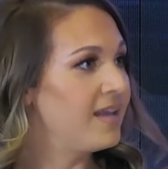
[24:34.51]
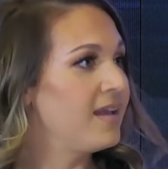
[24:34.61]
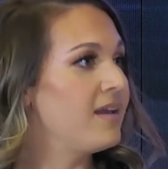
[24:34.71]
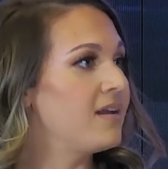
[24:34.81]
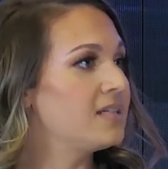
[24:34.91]

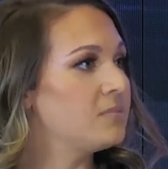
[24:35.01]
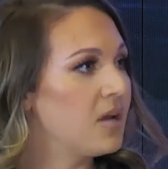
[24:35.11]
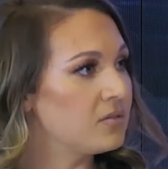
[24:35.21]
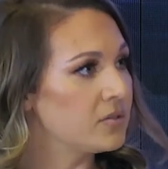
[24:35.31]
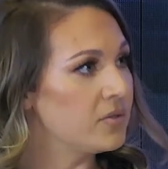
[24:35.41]
and I
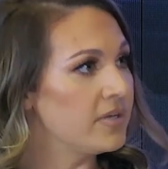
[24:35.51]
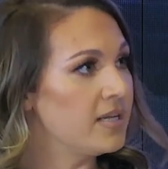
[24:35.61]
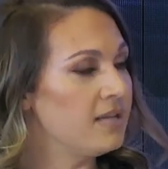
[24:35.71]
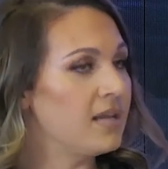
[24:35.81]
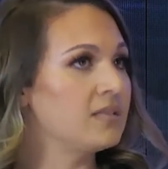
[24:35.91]
smiled through it.
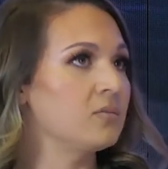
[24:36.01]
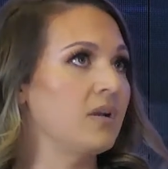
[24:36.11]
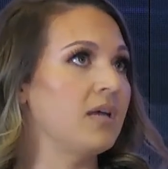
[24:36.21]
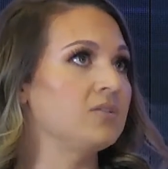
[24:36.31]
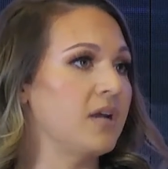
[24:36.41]
And that's what
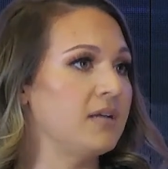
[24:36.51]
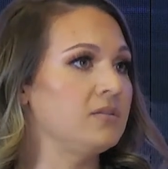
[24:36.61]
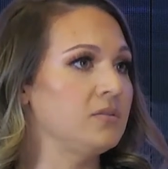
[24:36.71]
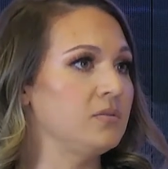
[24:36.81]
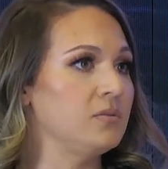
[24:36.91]
I try
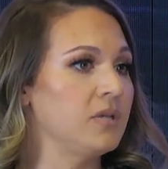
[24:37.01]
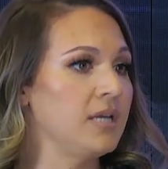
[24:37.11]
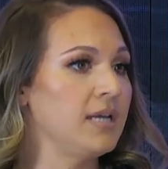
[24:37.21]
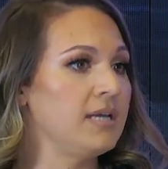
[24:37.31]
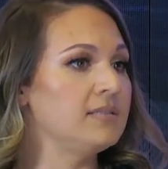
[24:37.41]
to
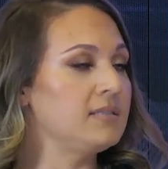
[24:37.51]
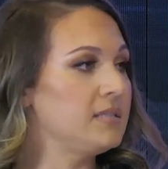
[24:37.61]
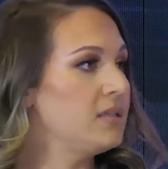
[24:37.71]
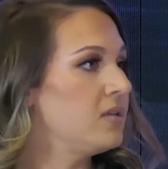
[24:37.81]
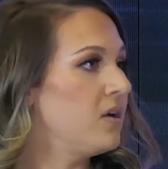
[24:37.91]

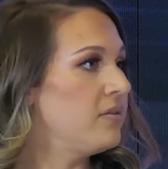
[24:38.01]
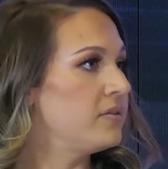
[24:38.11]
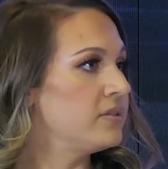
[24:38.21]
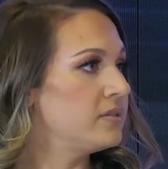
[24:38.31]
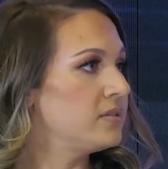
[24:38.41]
instill in
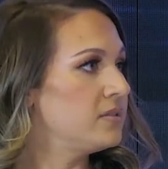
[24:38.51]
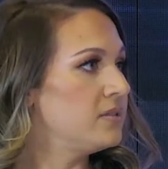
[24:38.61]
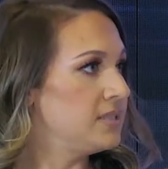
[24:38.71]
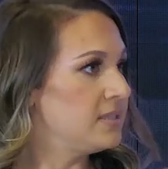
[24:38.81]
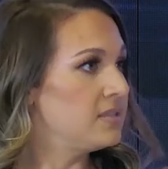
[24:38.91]
others
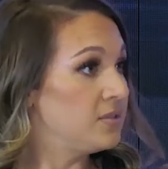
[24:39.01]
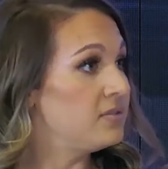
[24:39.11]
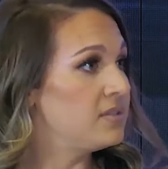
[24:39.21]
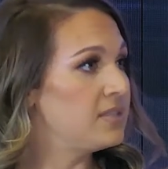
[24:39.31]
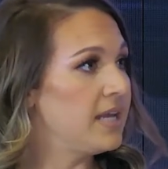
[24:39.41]
to
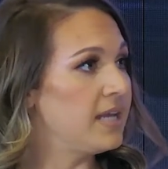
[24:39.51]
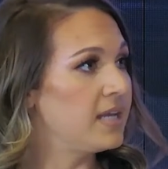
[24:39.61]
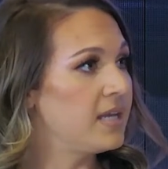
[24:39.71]
this day,